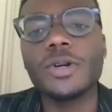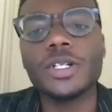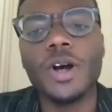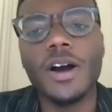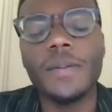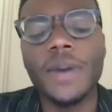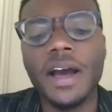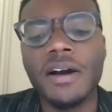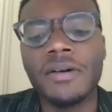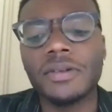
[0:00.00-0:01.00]
want to talk
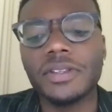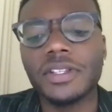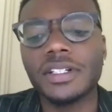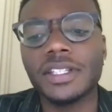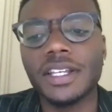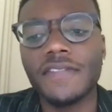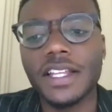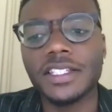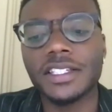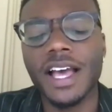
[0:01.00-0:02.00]
about the
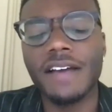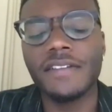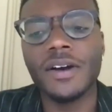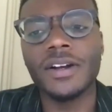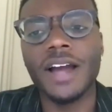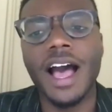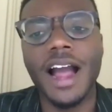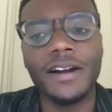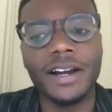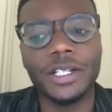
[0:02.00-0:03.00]
effect this is having on
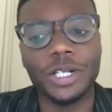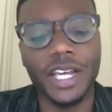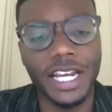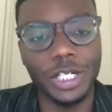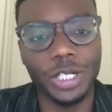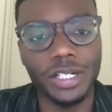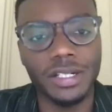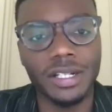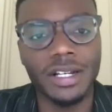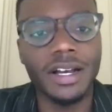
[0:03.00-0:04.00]
higher
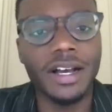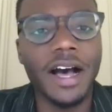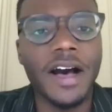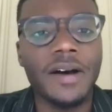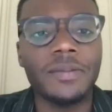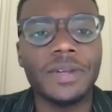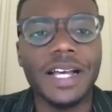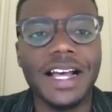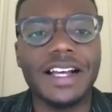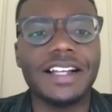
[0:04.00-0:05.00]
education. Um,